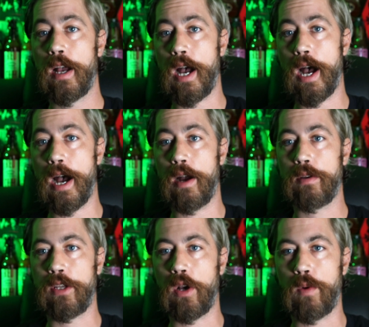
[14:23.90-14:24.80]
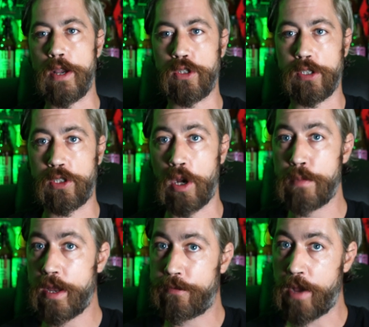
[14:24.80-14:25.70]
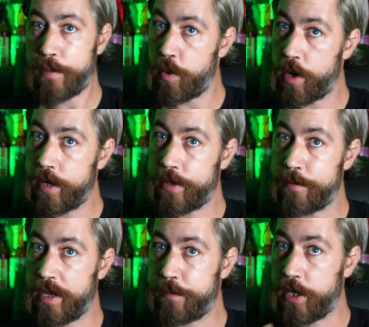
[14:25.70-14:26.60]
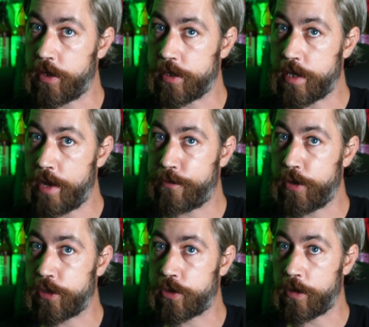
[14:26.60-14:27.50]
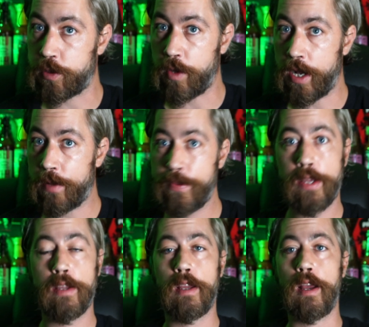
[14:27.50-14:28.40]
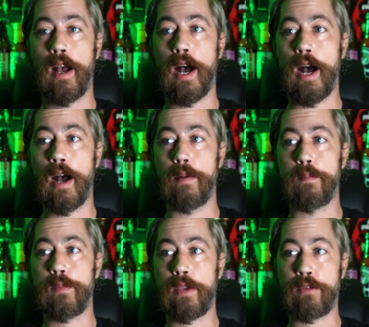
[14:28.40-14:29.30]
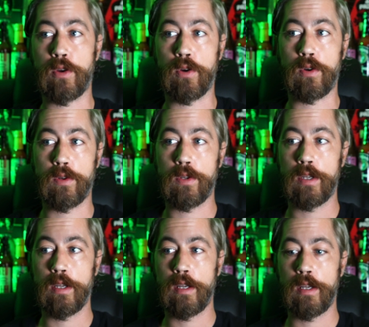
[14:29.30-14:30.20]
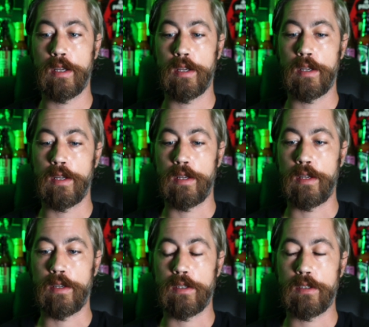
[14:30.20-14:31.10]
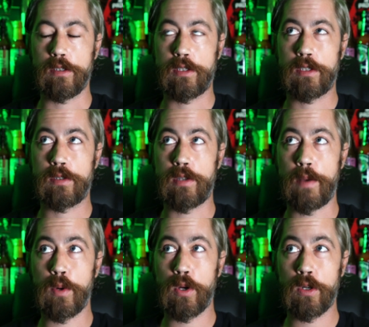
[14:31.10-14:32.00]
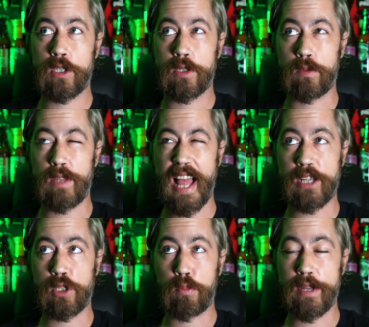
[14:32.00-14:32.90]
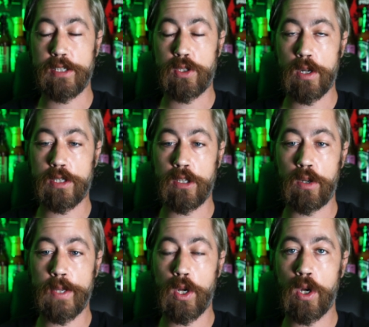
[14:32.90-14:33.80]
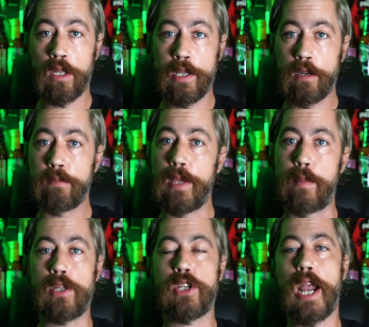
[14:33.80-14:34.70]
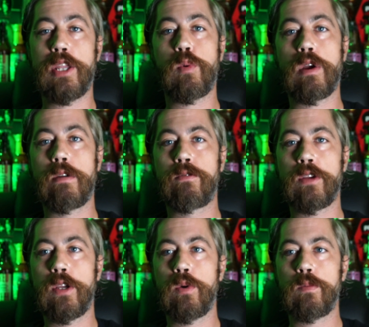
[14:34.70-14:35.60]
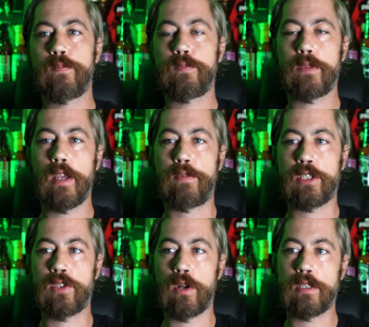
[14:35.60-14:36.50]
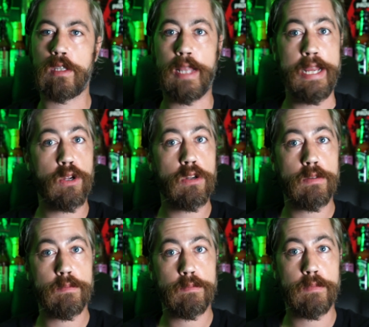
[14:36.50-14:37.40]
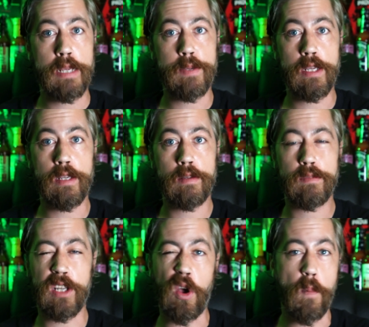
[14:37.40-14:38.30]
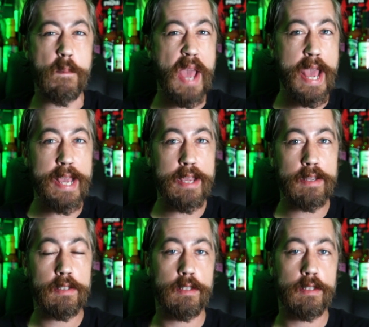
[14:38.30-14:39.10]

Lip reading: I usually start mine in February. That might be a good time for you to start as well. If your summer/spring starts a little bit earlier, maybe January for you. If it starts later, maybe May